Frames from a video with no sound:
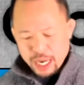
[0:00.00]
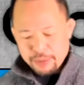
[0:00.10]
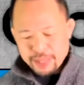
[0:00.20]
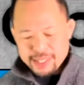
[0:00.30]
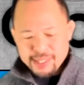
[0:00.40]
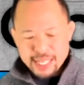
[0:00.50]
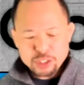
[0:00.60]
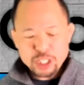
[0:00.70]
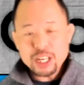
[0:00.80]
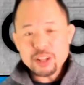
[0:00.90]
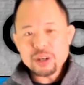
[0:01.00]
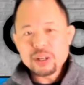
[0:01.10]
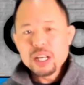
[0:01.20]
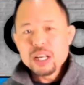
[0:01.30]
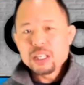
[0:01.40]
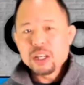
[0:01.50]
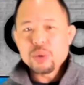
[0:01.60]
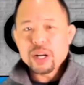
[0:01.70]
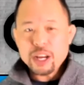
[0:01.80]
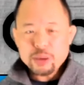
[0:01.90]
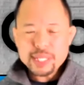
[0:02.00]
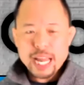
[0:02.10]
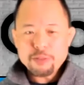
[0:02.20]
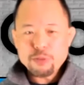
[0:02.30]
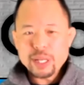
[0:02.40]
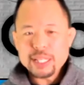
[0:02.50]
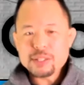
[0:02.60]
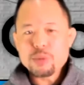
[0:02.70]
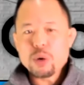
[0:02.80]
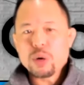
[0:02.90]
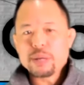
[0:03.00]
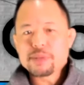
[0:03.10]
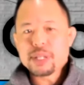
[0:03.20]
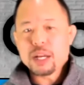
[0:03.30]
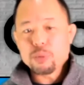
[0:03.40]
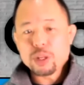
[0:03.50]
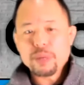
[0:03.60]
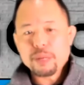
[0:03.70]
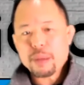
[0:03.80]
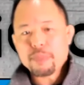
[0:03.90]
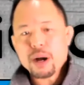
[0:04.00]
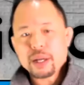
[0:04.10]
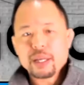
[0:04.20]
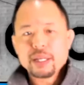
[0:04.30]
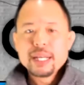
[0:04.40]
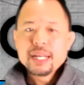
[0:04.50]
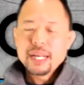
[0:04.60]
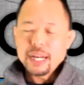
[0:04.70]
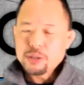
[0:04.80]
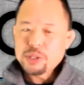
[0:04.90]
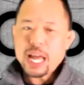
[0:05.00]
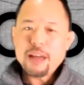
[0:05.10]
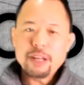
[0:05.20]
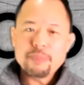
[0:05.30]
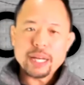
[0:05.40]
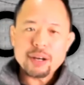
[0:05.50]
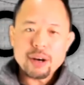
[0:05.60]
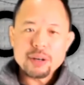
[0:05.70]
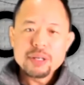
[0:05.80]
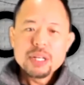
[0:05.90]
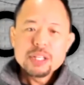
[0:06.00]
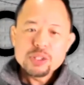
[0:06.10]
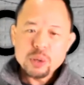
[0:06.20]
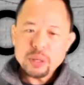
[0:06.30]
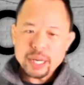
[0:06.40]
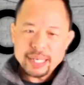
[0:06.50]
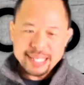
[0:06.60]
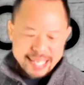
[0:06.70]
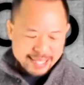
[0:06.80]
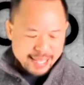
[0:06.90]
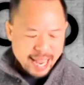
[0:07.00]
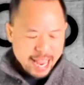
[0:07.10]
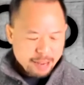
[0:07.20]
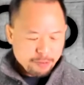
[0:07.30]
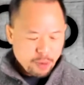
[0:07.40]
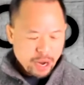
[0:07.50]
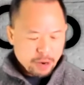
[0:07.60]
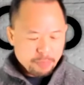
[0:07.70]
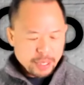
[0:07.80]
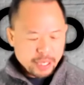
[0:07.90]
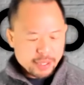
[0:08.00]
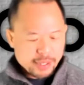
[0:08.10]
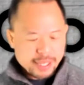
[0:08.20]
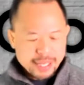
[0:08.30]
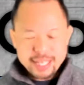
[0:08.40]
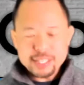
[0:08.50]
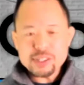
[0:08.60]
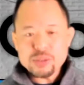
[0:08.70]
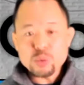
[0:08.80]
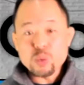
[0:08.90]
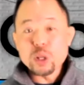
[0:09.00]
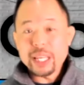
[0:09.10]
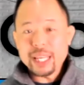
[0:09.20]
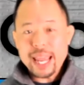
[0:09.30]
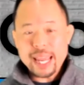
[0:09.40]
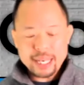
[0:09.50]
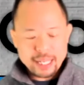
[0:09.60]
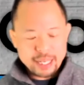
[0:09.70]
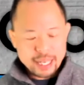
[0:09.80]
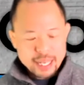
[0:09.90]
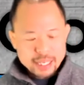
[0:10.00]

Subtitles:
This is actually another good one. I always have one of these small wipes with me in my pocket. I also have it in my car. So nice to have around because it's just really handy.